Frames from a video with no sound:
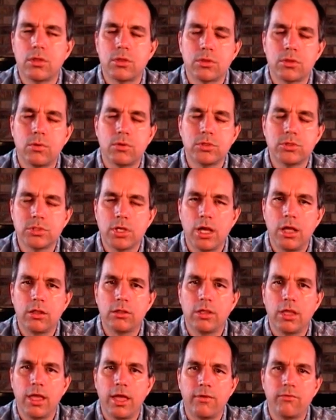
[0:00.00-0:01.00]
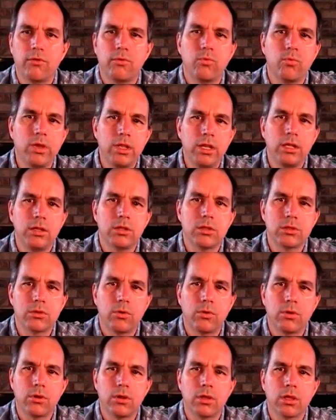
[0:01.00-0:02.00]
So a child to have a reading
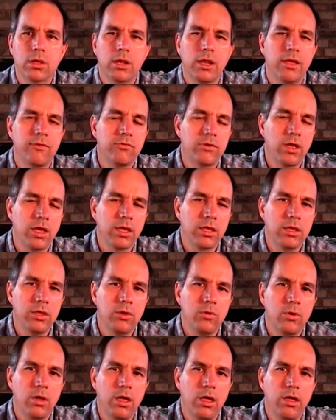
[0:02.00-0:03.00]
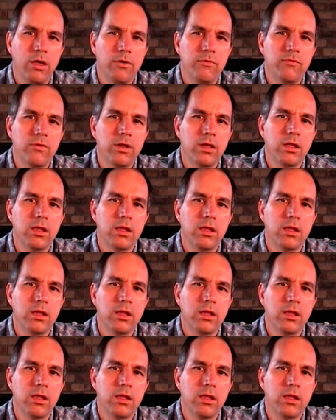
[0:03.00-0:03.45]
disorder can have an IQ of